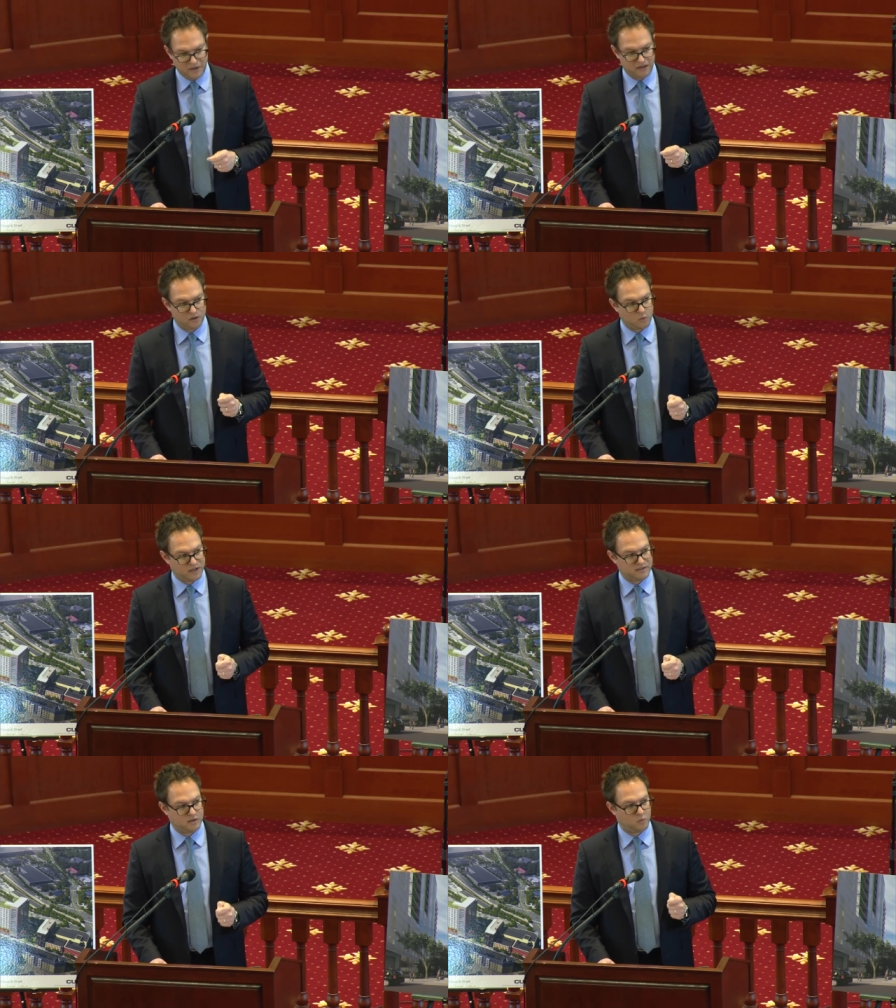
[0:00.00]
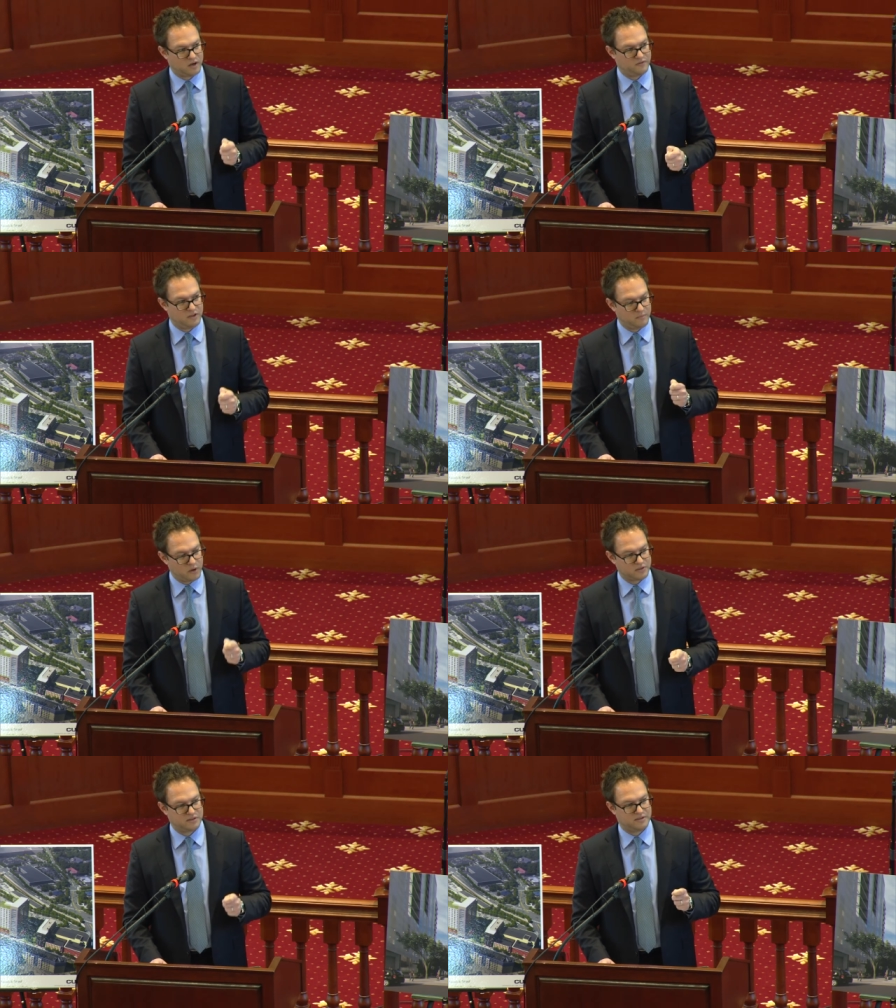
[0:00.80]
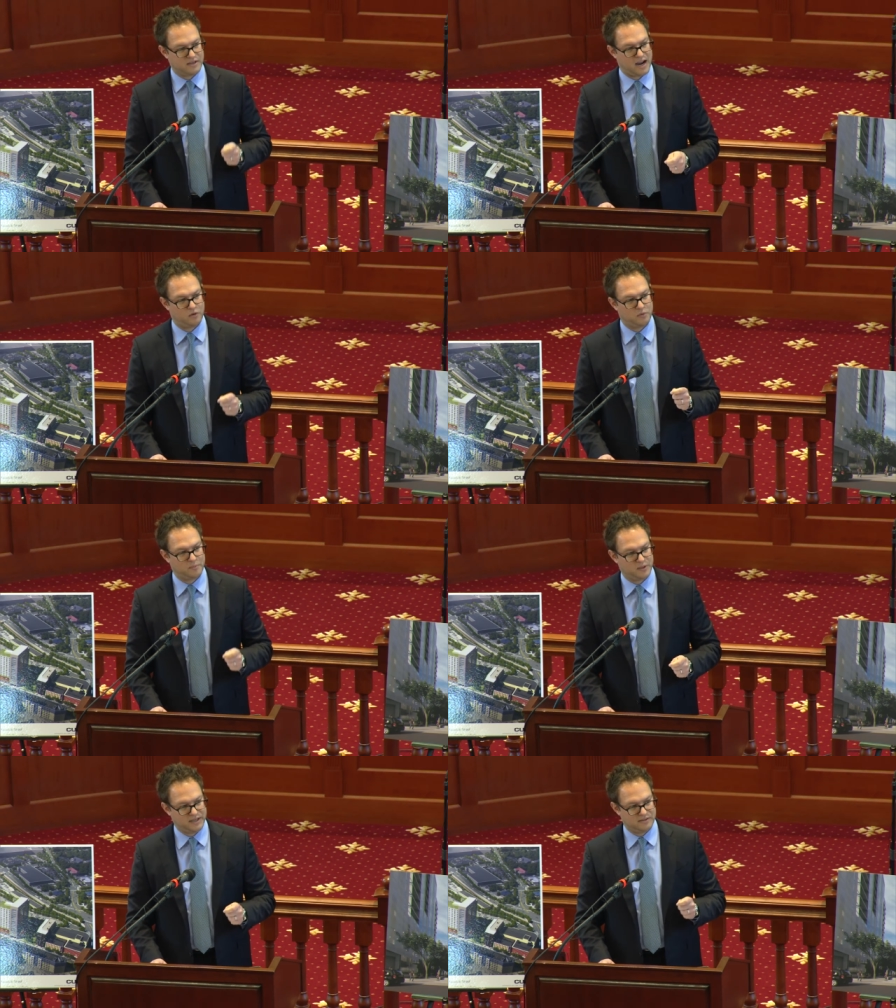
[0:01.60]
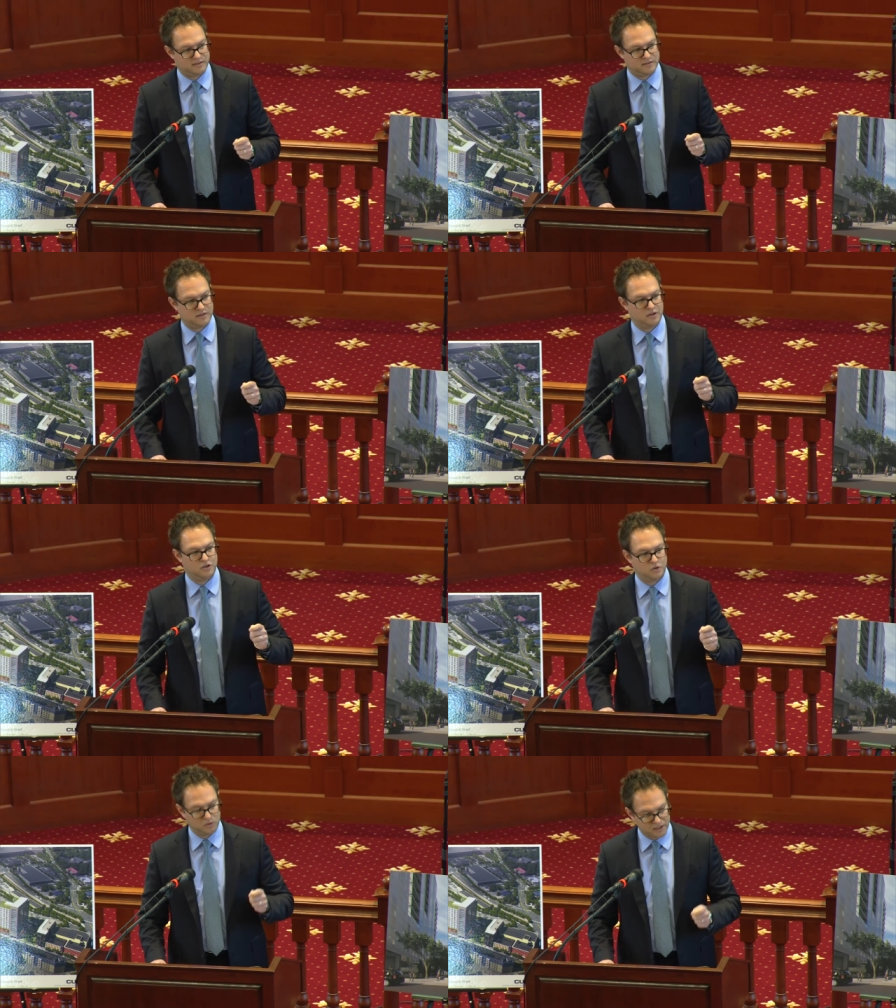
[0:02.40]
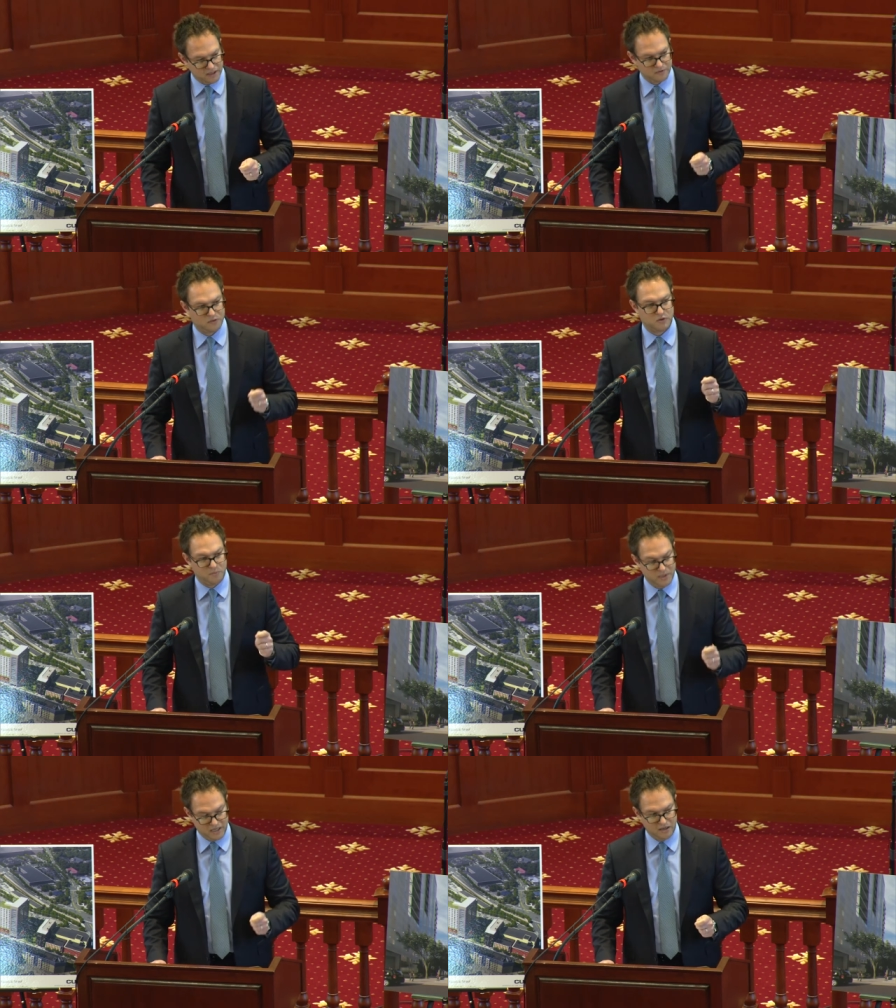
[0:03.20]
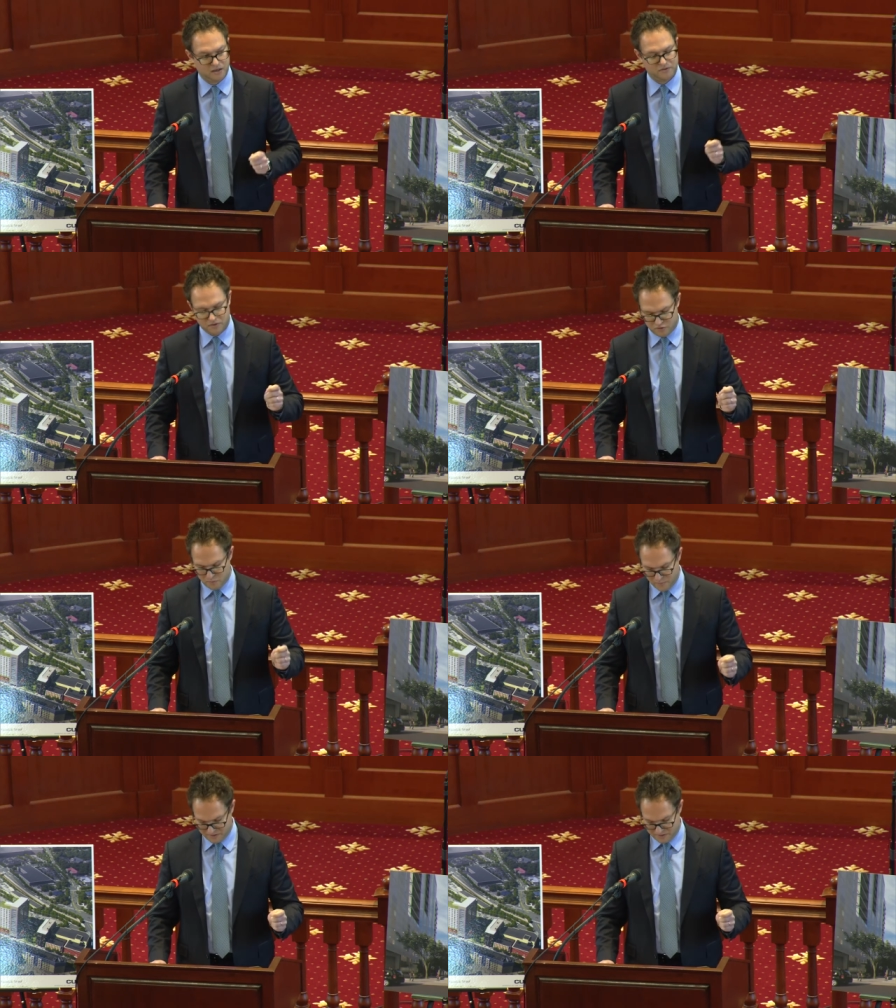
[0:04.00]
made Quincy one of the most desirable places to live, to be, and to do